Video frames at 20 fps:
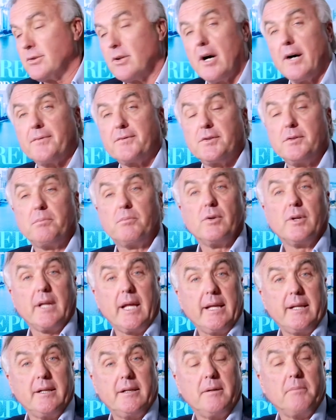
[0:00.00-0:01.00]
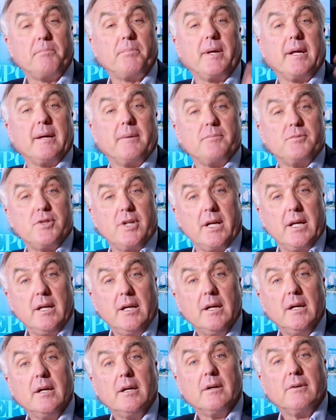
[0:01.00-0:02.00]
off to Related and PMG
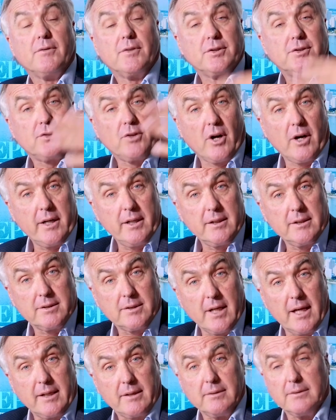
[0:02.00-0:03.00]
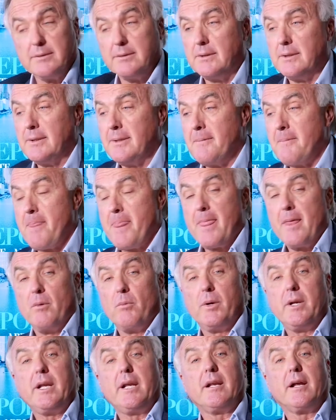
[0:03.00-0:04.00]
for starting the cycle.
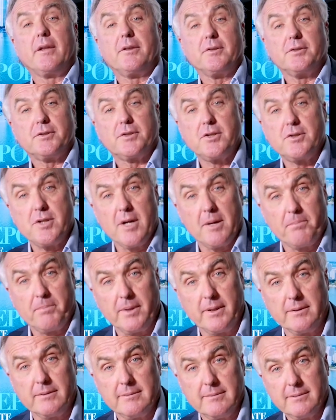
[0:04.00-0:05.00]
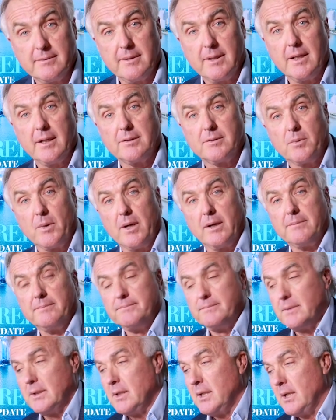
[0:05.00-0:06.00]
We need others to jump in as well.
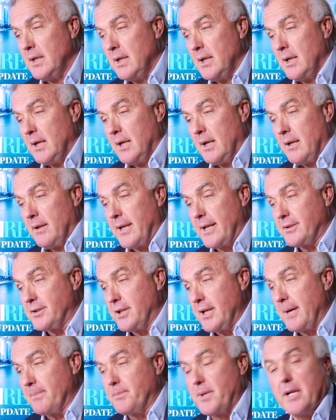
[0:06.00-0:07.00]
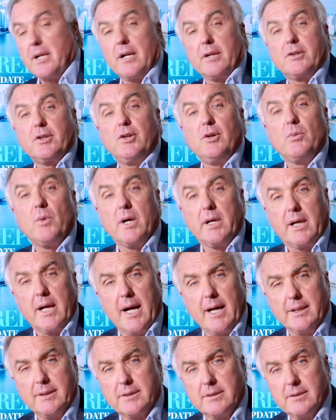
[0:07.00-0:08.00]
That's the update on Q1,
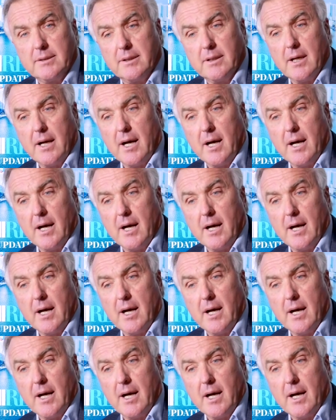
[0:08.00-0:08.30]
guys.